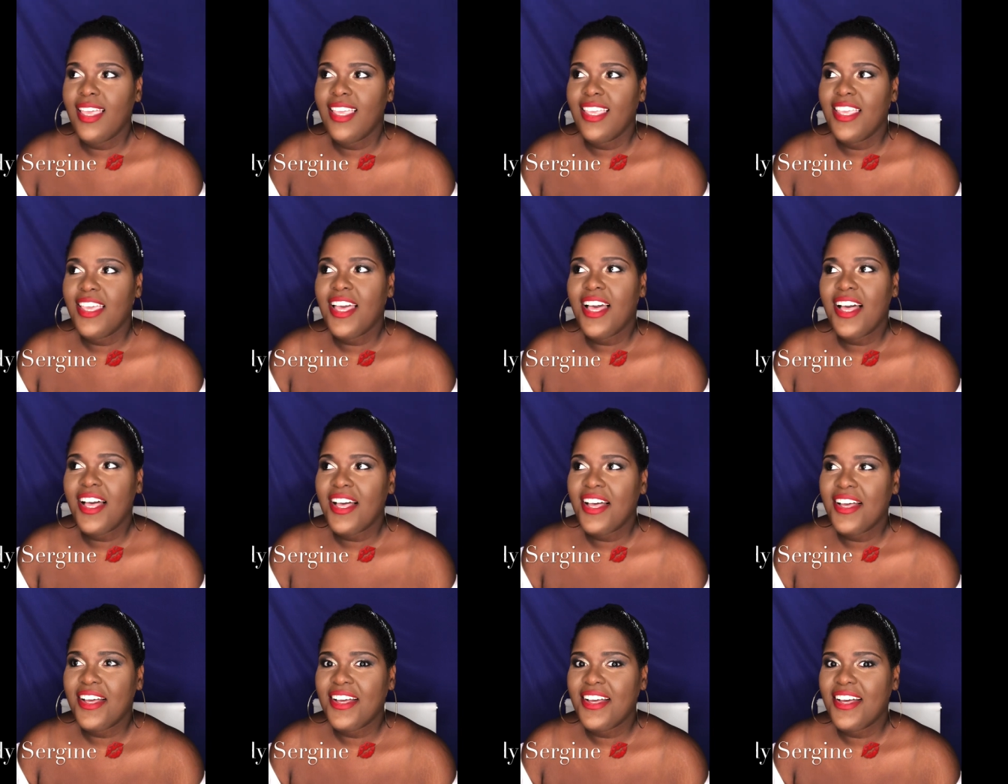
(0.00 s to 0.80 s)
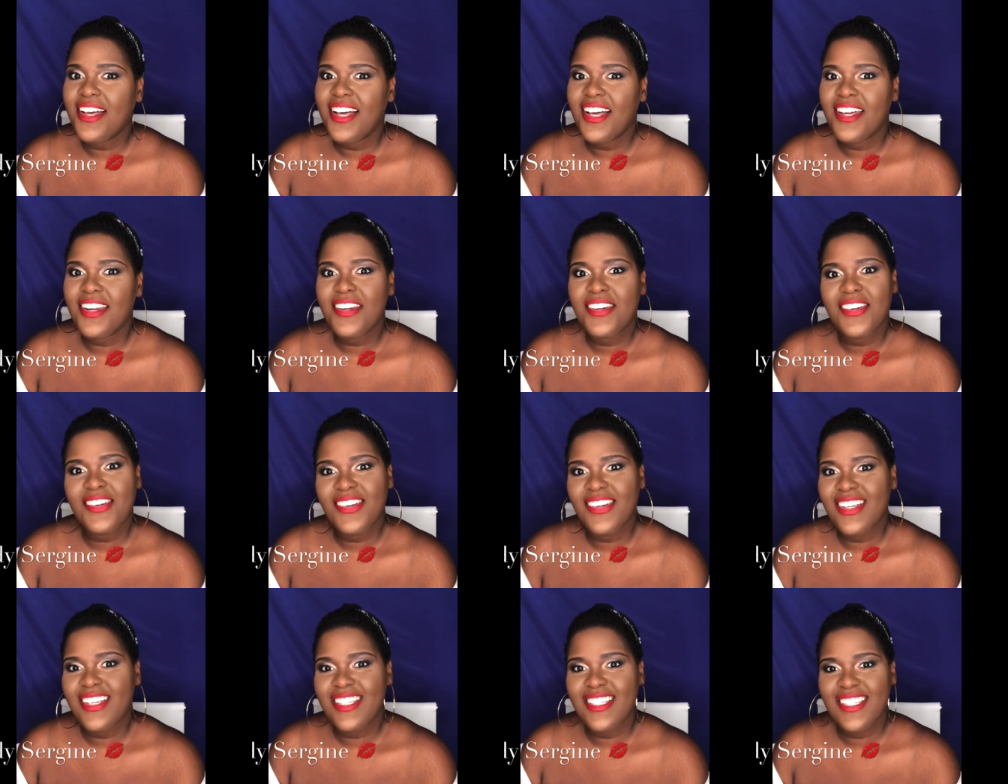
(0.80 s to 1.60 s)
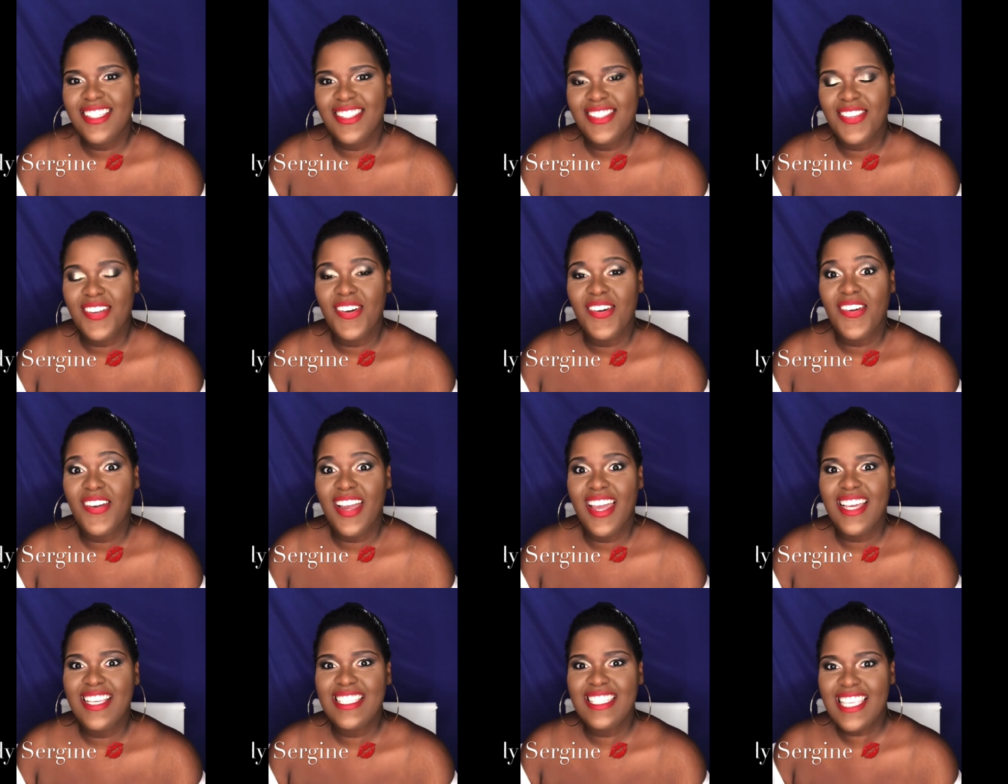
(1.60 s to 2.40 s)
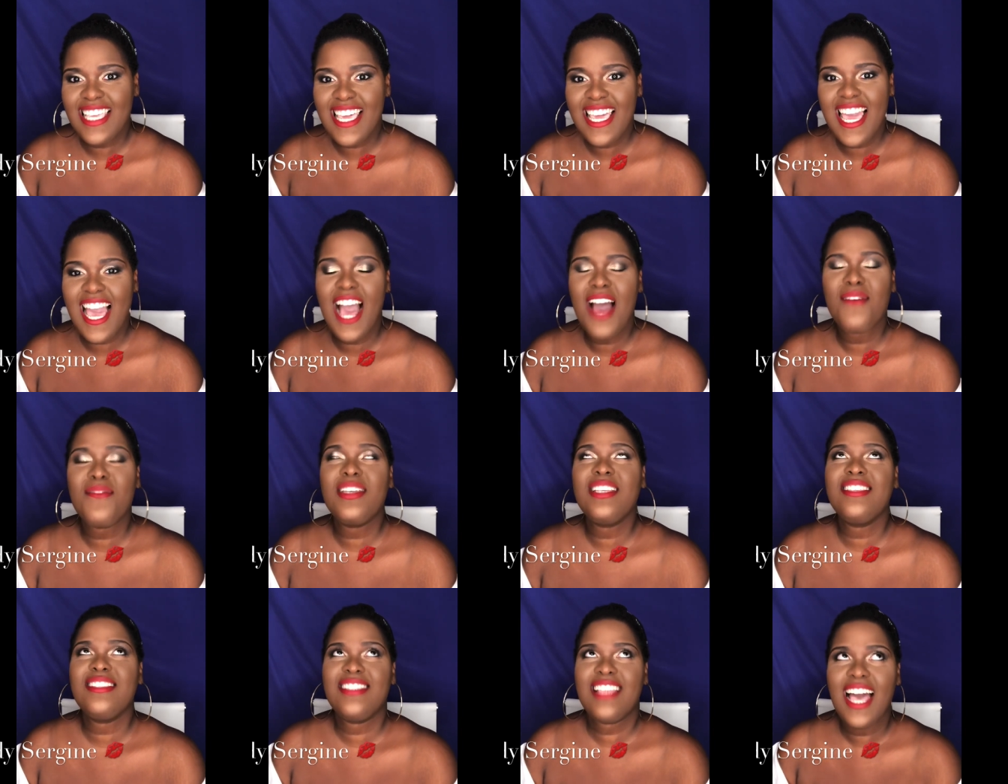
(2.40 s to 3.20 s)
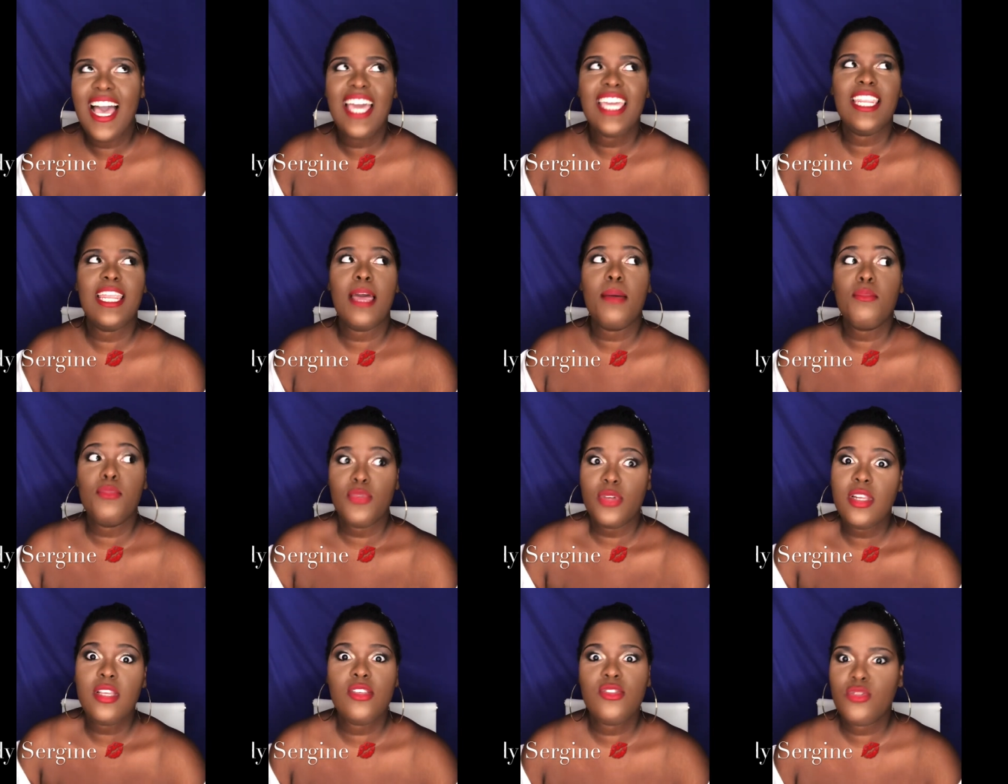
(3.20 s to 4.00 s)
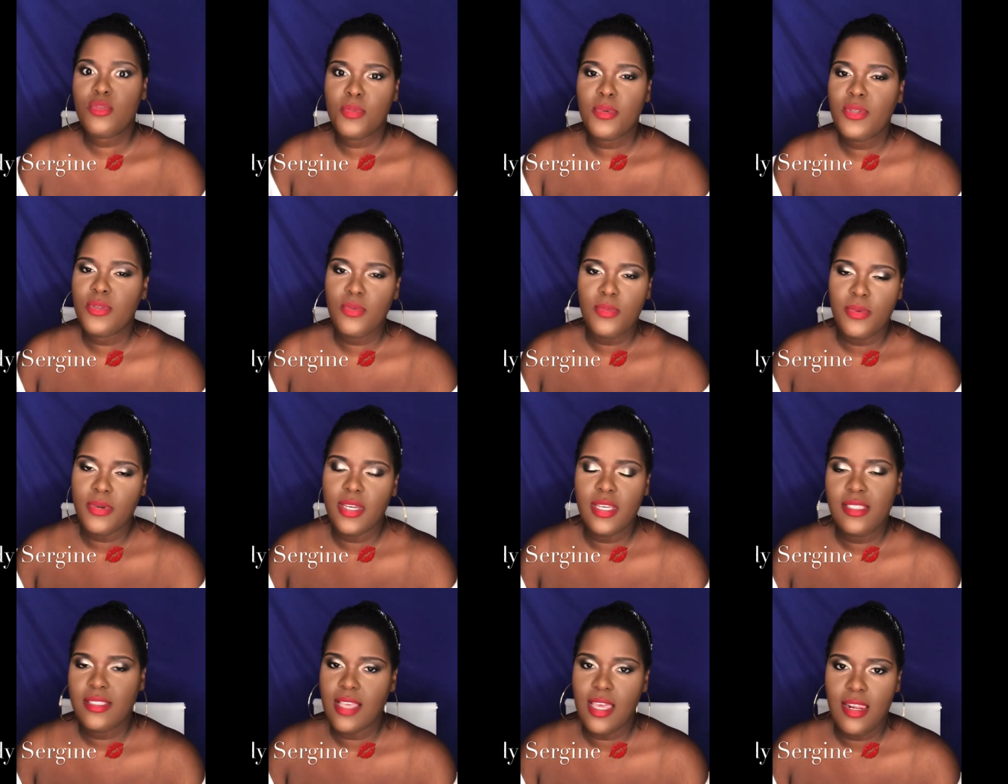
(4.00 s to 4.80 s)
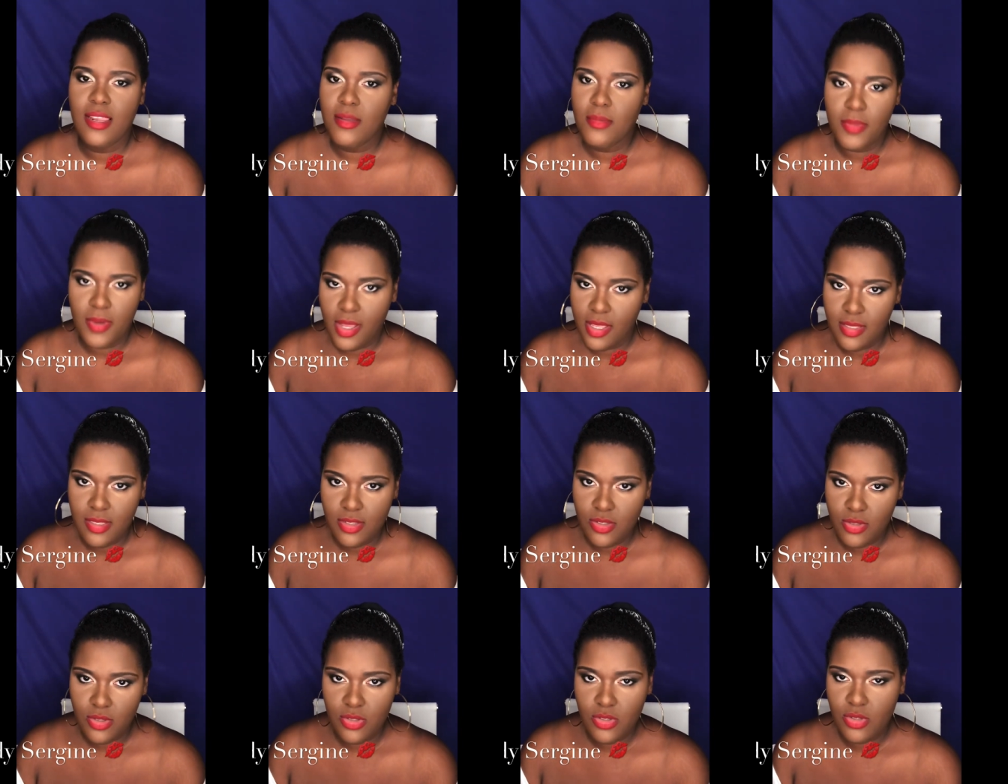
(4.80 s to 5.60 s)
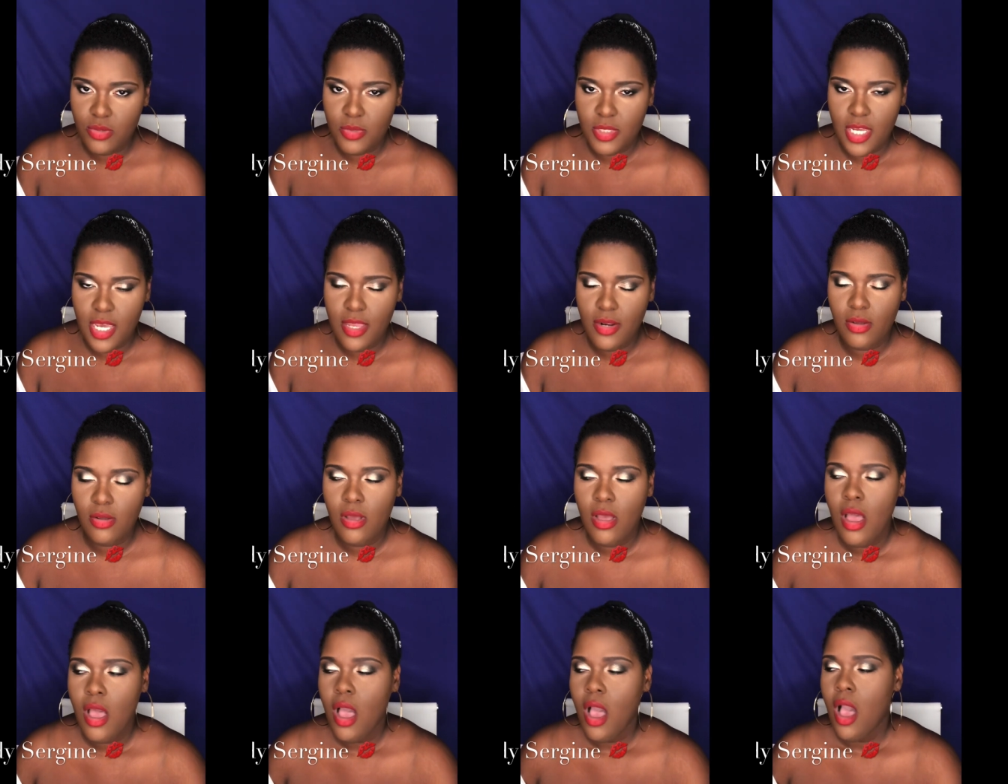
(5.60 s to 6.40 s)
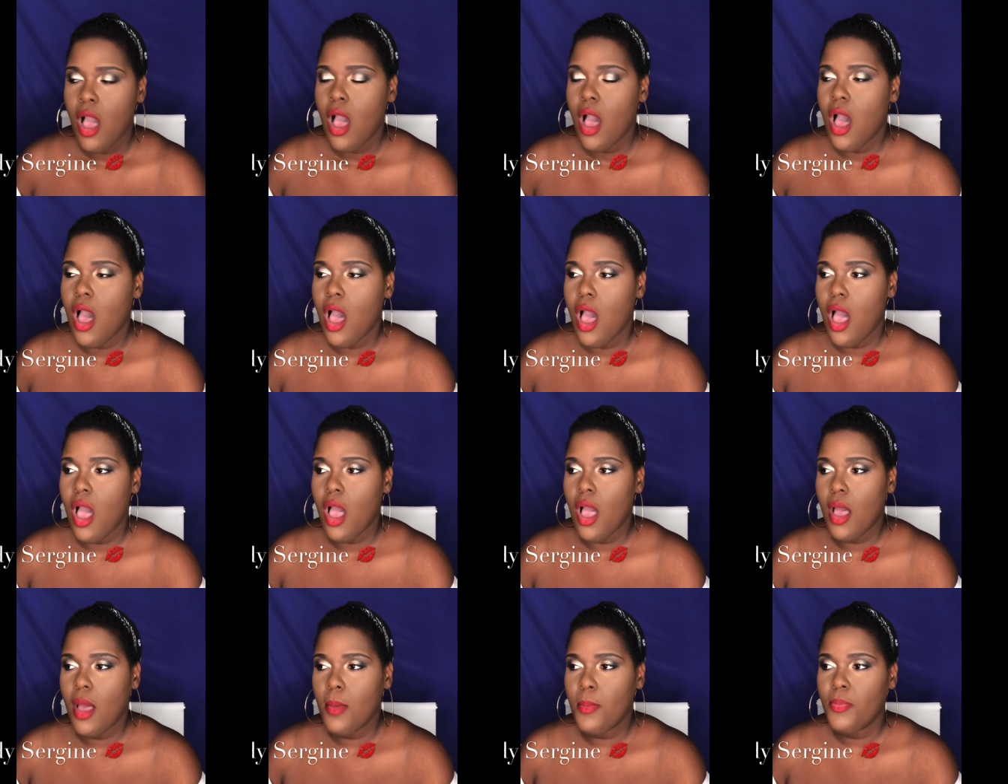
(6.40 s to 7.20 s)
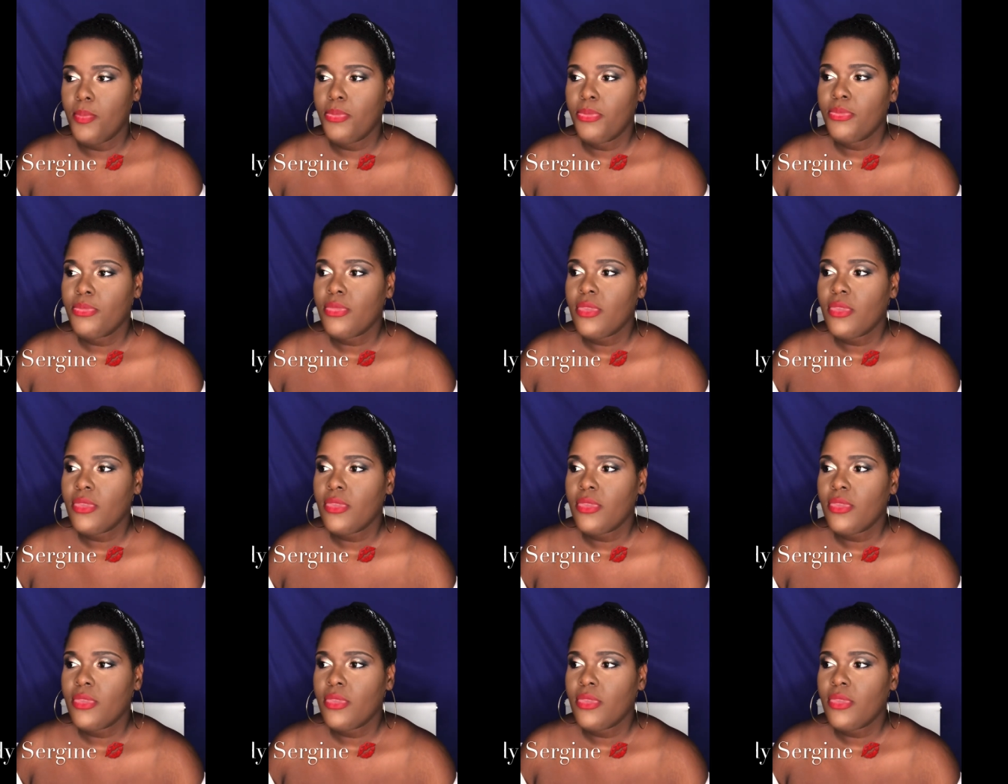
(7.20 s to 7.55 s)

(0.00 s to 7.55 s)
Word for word: yeah I don't know it's just so crazy I'm excited I'm really super duper excited about this YouTube channel um